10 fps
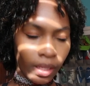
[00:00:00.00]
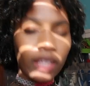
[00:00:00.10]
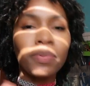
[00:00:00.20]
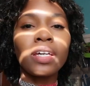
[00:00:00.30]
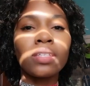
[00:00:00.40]

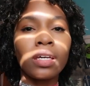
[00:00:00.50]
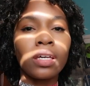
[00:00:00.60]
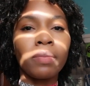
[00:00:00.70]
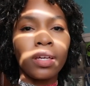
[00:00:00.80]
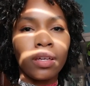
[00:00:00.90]
It's because
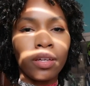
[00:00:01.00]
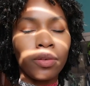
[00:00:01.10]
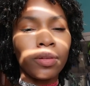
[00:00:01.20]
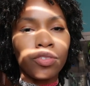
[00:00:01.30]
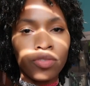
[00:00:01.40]
my
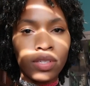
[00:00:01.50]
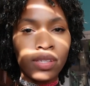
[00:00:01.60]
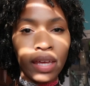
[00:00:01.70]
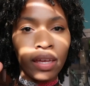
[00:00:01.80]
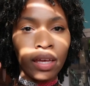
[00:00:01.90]
Kindle is
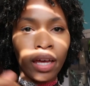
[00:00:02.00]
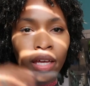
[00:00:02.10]
syncing.